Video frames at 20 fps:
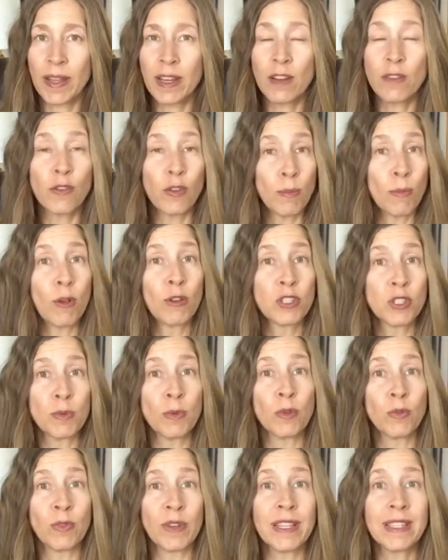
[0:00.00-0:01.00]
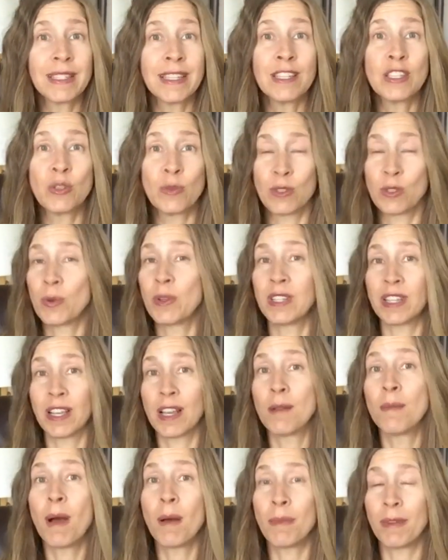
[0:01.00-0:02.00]
for multiple reasons, so it's going to
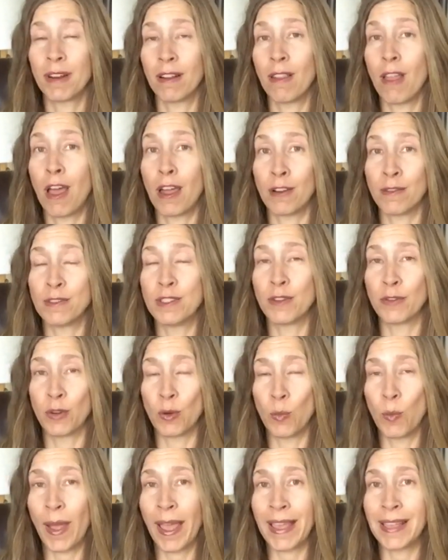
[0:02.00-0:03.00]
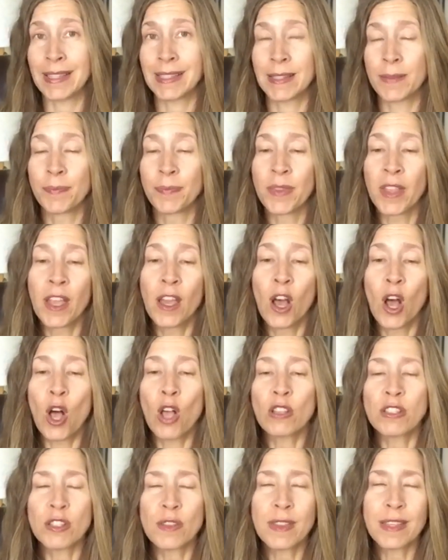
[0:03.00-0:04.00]
come up in a lot of different ways.
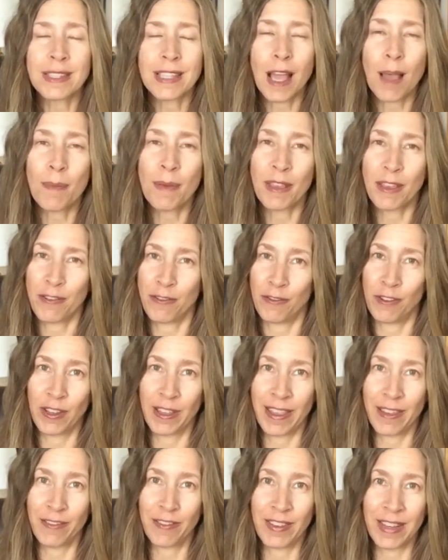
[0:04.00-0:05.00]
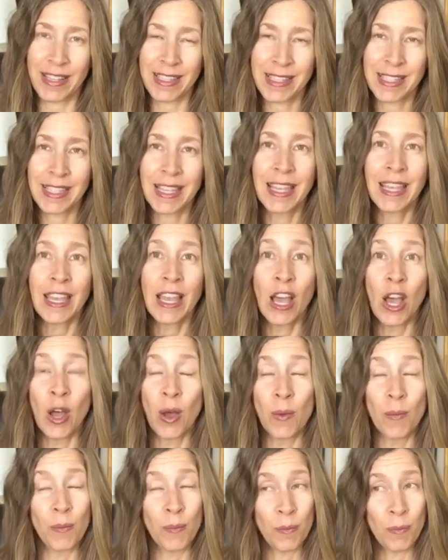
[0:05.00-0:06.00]
Also, the topic of forgiveness.
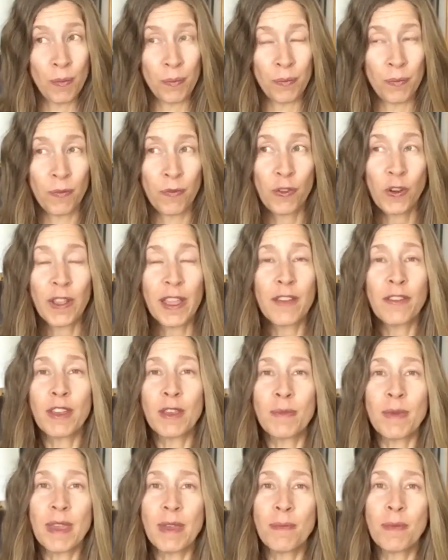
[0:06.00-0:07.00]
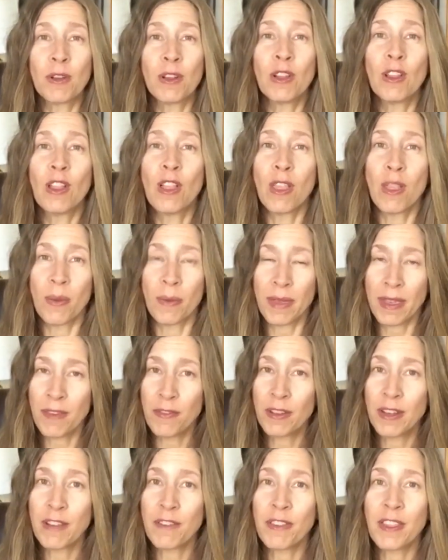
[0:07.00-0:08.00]
Forgiving people,
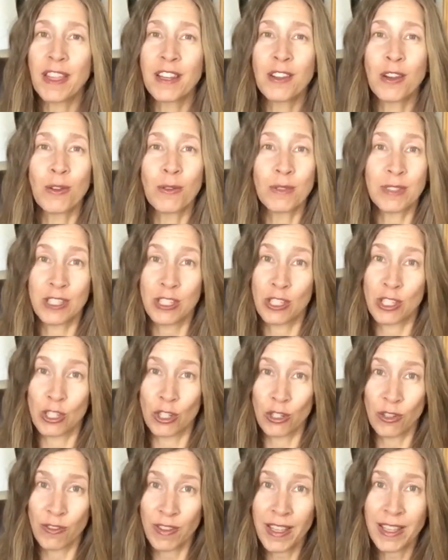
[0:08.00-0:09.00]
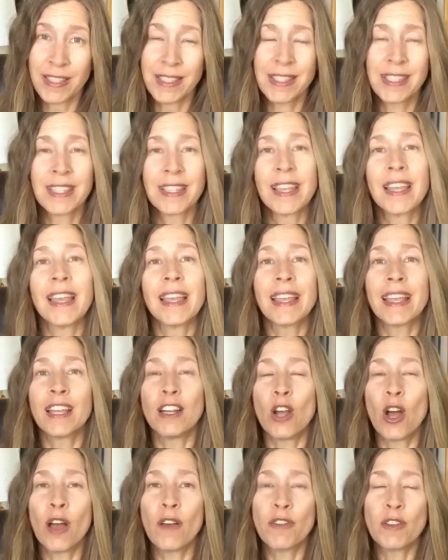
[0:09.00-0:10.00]
even if they don't deserve it, can
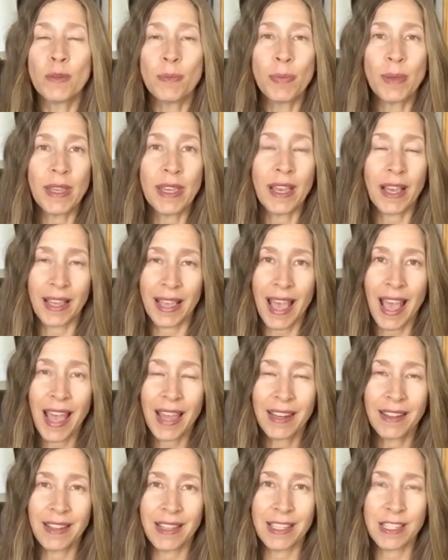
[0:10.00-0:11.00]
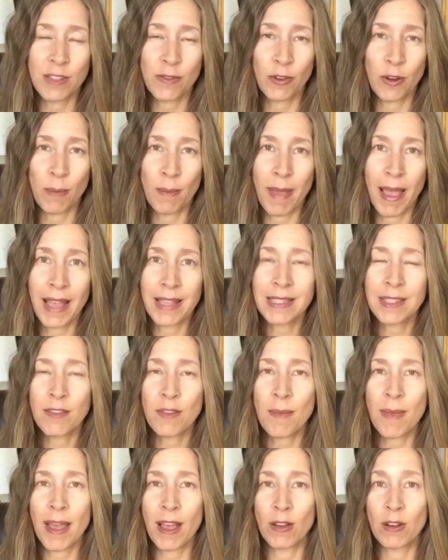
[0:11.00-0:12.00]
often be a catalyst for a massive
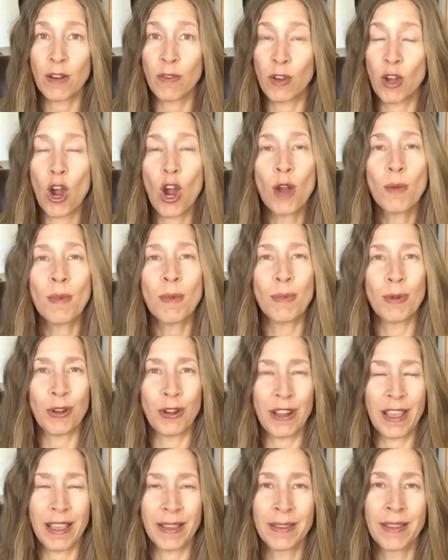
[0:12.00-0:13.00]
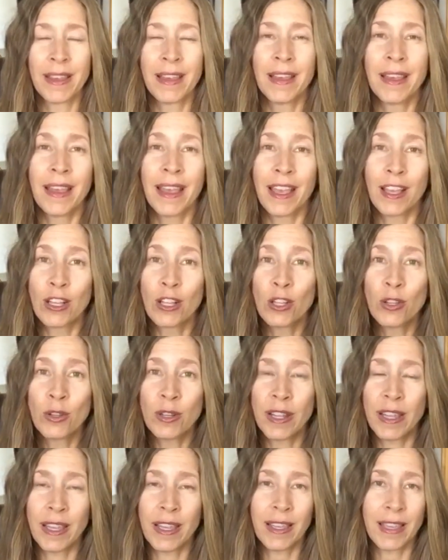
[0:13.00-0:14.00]
amount of karma burning,
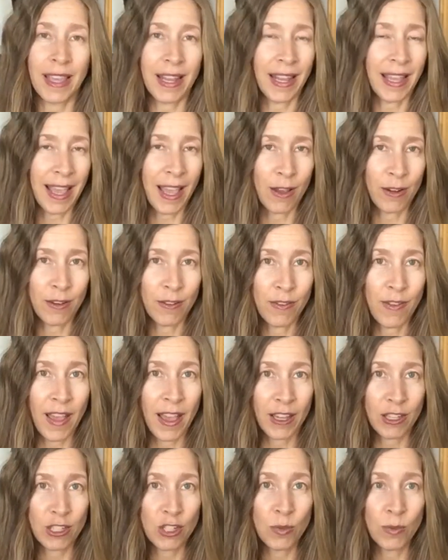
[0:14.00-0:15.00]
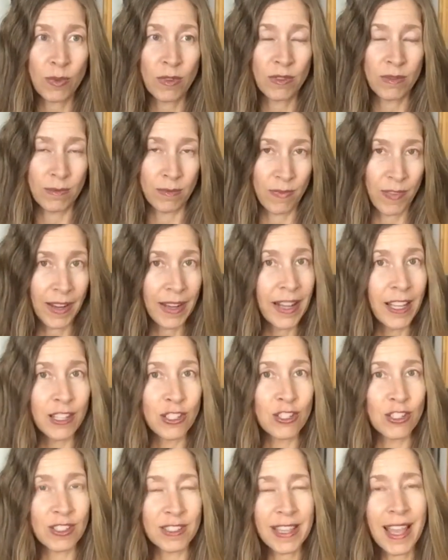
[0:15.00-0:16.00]
including getting out of actual
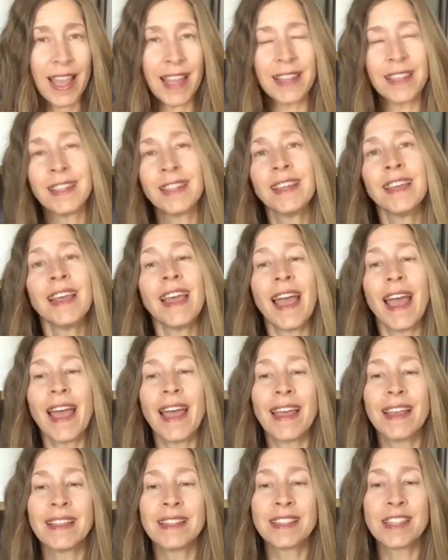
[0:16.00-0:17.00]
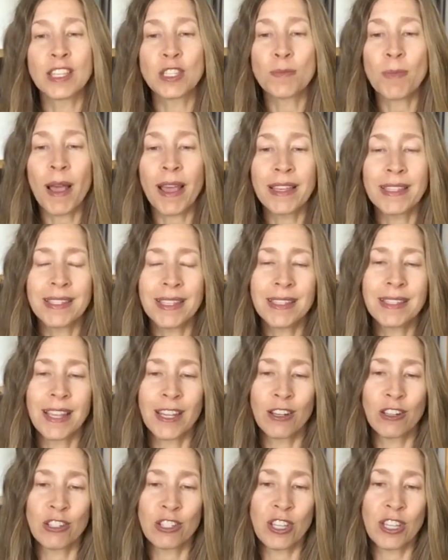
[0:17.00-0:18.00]
financial debt. And this Pisces
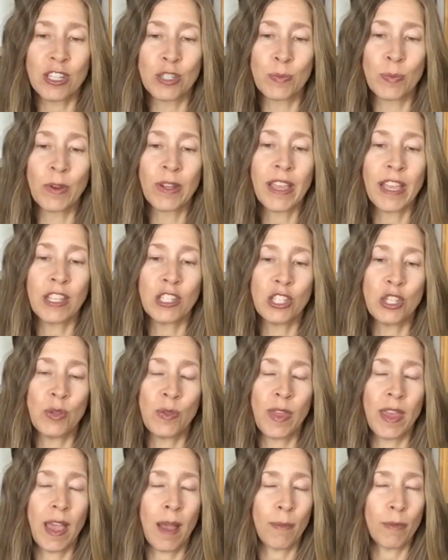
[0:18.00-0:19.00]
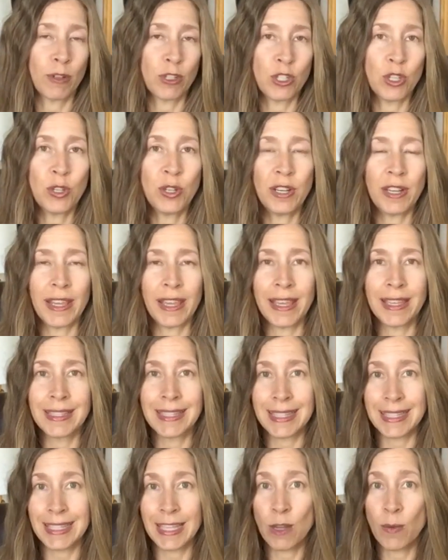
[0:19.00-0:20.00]
energy is bringing to you the opportunity
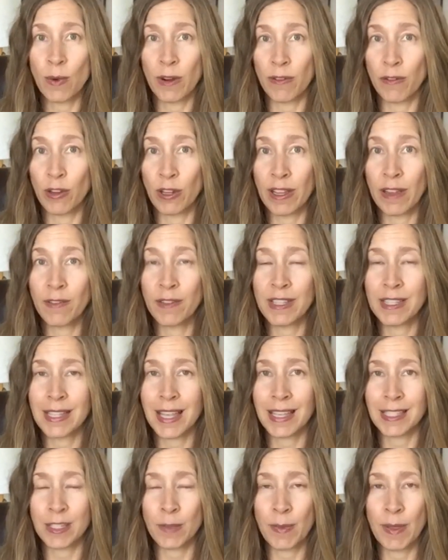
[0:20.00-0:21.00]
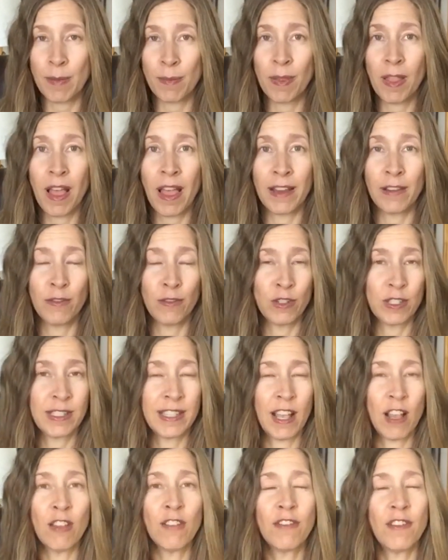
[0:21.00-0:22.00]
to see where forgiveness has to be applied for
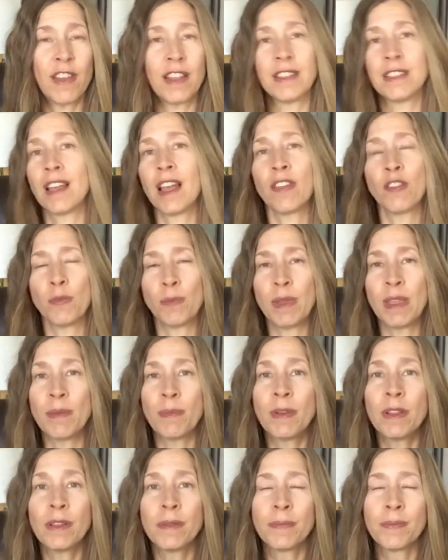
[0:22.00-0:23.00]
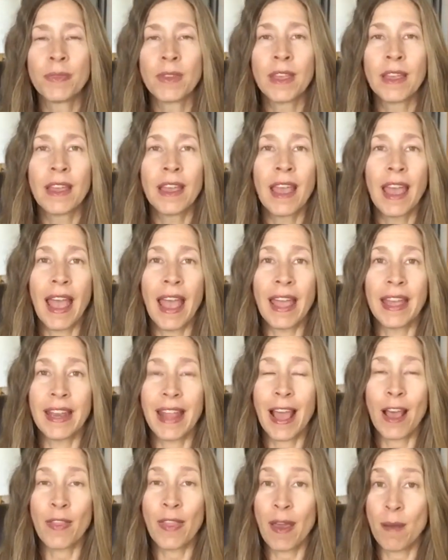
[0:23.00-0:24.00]
self and to other people, and
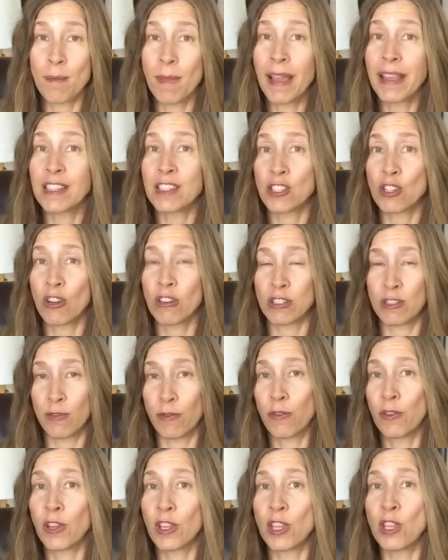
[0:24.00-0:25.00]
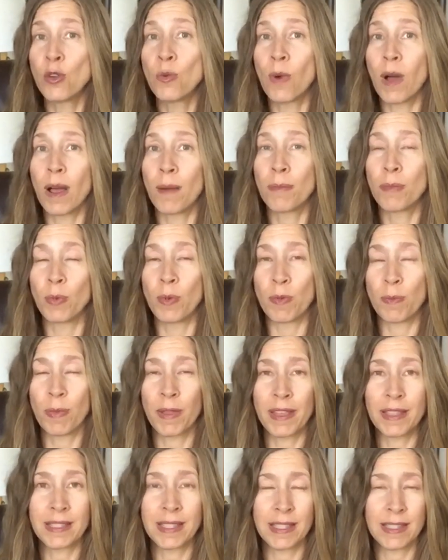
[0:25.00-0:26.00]
how that might start to free you up with
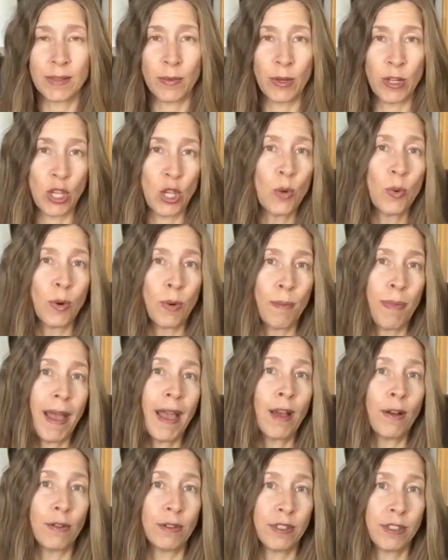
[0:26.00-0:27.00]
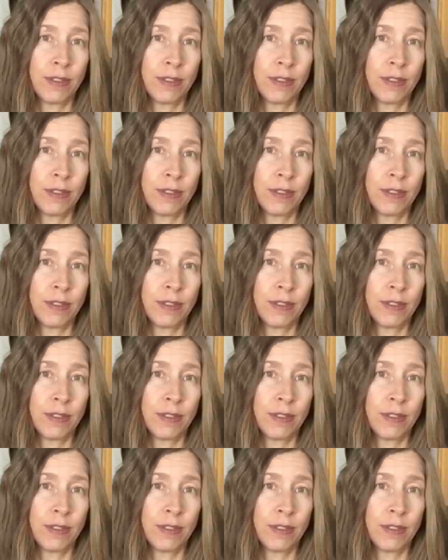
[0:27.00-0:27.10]
places where you were bound.